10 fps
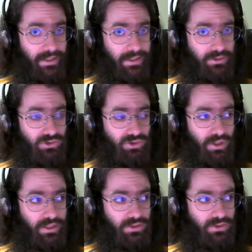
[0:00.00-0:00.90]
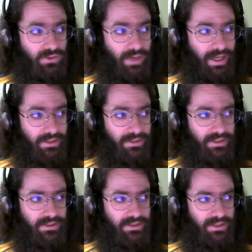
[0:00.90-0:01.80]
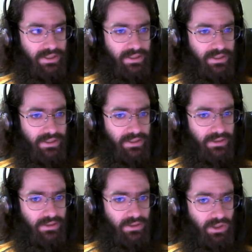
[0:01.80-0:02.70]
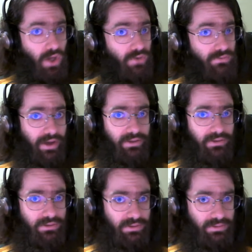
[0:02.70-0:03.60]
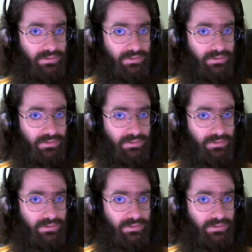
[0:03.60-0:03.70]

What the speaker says: and tried to access the log files